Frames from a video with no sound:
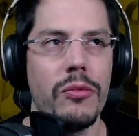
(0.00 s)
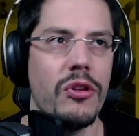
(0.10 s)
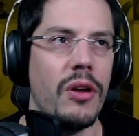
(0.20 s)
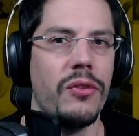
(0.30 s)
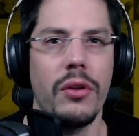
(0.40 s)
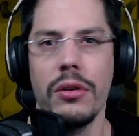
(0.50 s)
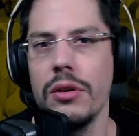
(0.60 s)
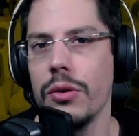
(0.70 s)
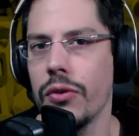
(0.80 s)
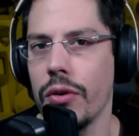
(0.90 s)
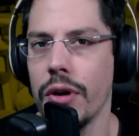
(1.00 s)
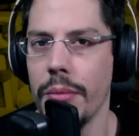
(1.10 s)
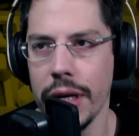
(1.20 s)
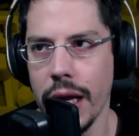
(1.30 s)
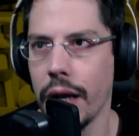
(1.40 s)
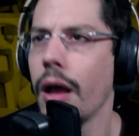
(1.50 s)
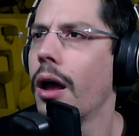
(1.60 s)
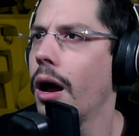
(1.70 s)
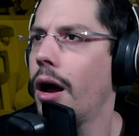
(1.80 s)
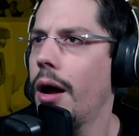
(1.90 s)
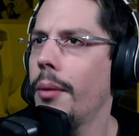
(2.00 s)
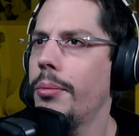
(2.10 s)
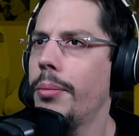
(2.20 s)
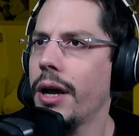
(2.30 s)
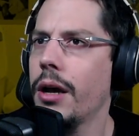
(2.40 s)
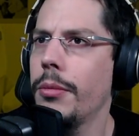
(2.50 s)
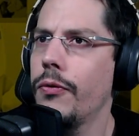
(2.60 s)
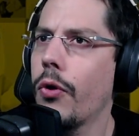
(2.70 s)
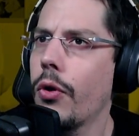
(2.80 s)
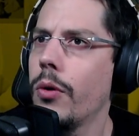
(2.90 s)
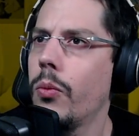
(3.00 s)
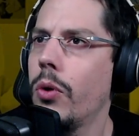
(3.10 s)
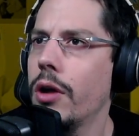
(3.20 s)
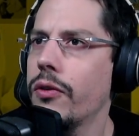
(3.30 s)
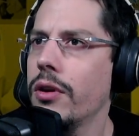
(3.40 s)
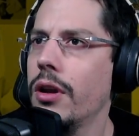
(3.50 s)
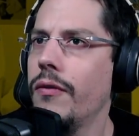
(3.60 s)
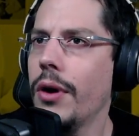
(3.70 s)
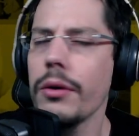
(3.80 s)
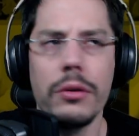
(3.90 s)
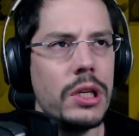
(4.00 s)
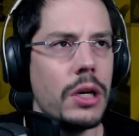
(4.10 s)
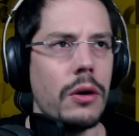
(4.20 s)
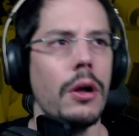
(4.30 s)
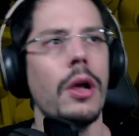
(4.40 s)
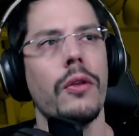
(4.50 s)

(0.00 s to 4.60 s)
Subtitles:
just not use her in my deck. P.e.k.k.a before was in a very good tier,